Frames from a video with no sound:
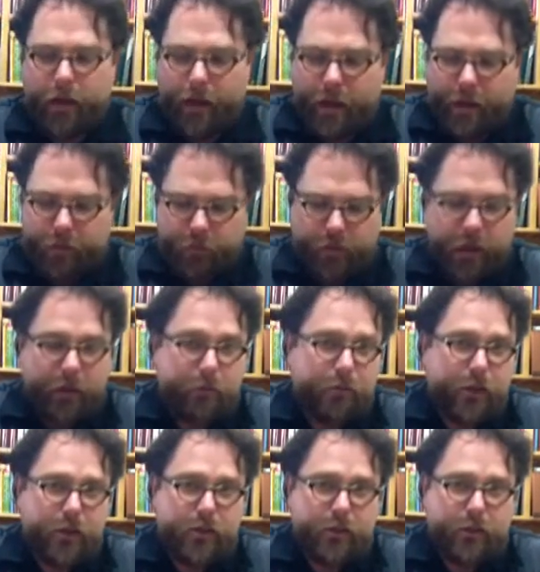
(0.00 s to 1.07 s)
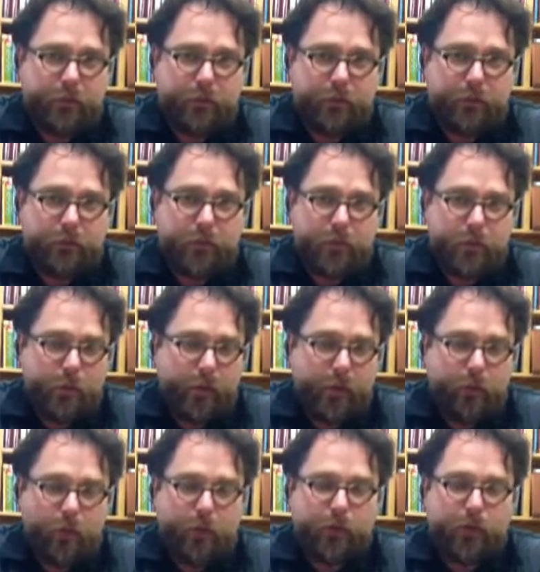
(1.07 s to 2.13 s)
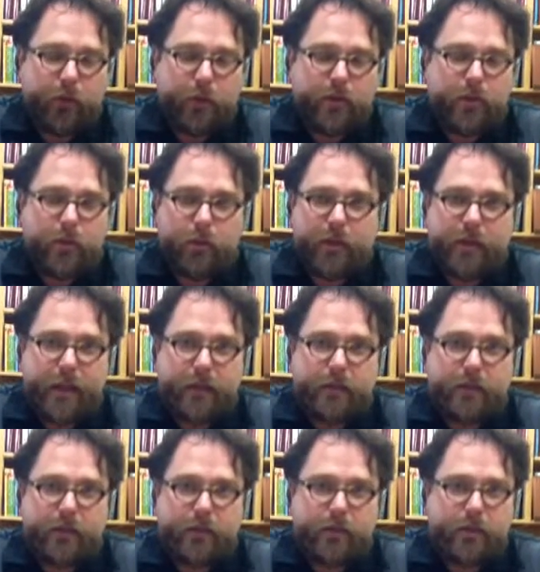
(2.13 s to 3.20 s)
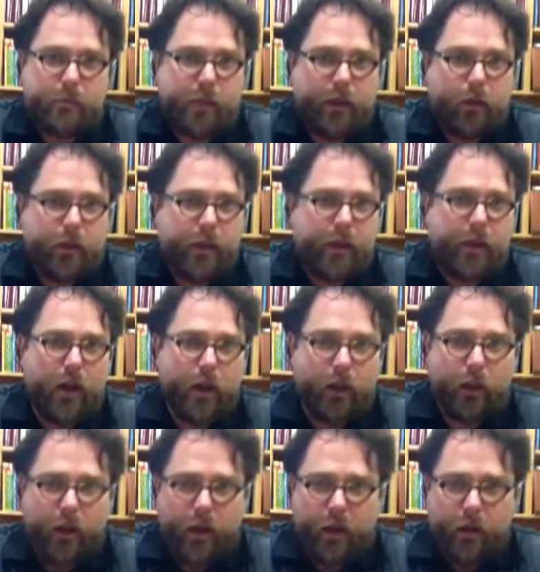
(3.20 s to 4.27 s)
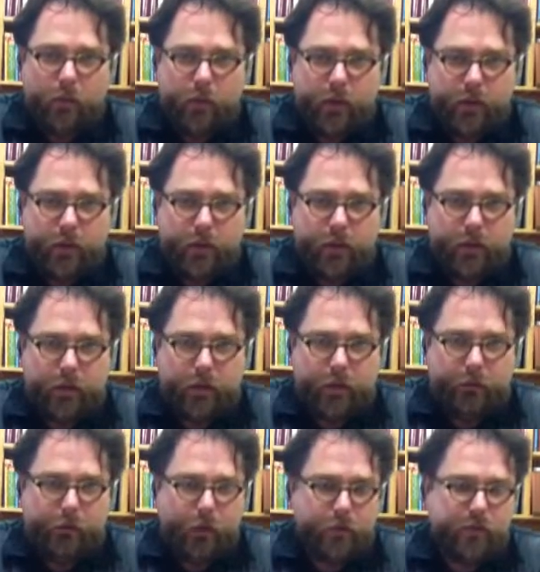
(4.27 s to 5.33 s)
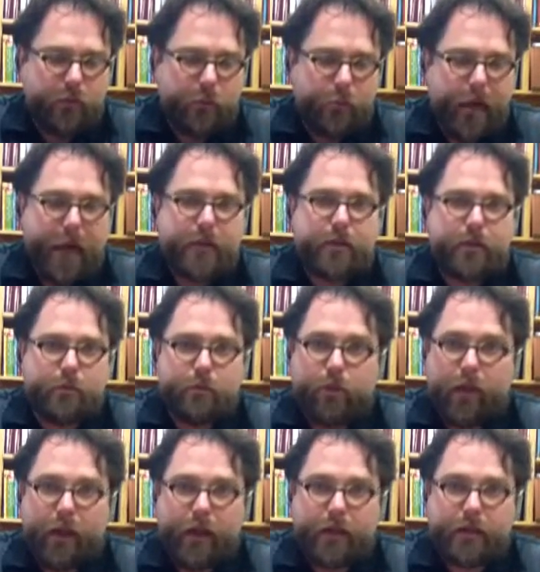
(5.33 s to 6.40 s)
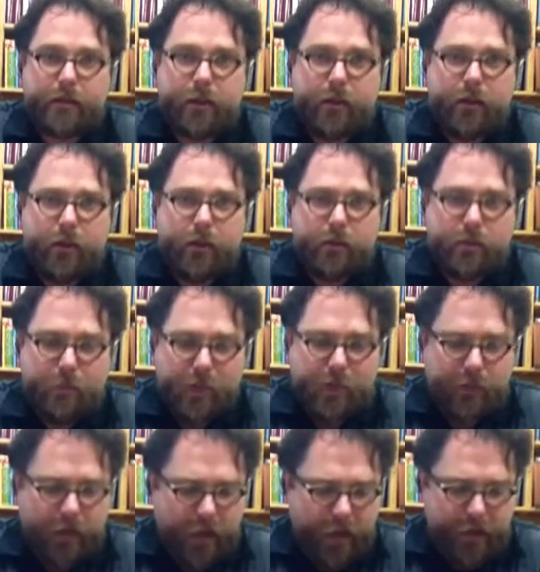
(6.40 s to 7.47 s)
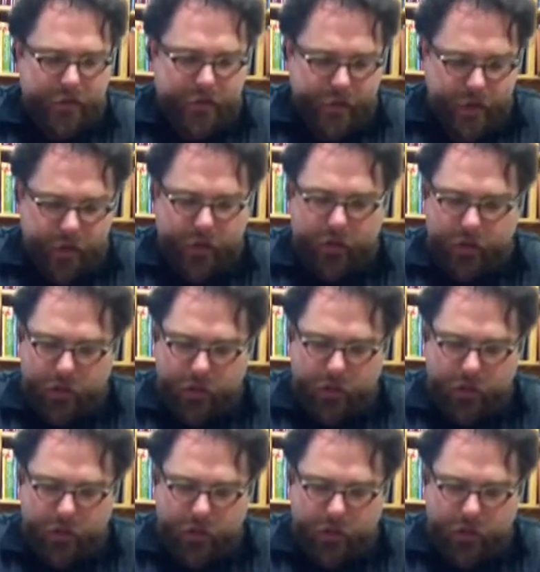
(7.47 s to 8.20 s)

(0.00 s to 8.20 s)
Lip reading: And we had a pleasure of doing a wonderful in-store tasting just about a week ago with the folks from Master Brands who specialize in